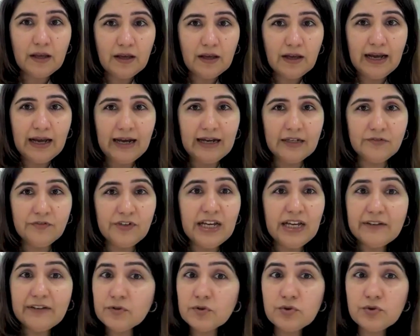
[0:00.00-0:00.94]
And we
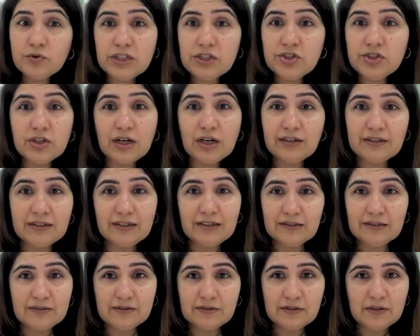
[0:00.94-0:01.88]
have to teach our
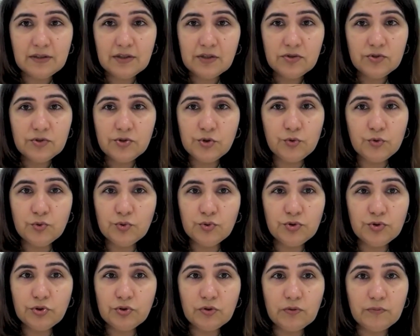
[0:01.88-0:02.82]
kids to,
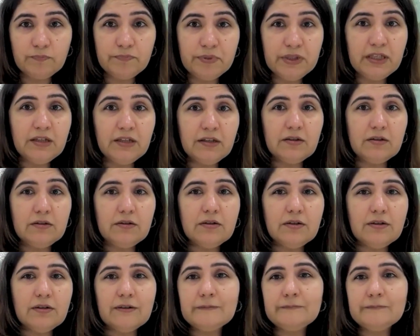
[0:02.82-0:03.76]
be
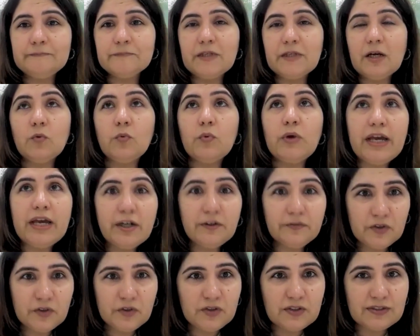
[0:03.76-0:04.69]
aware
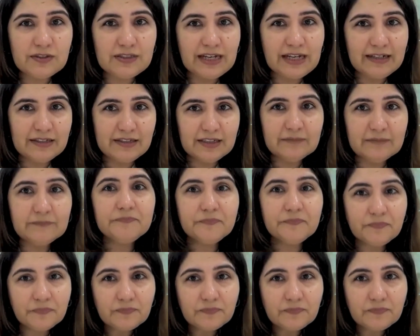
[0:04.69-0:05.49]
of the society,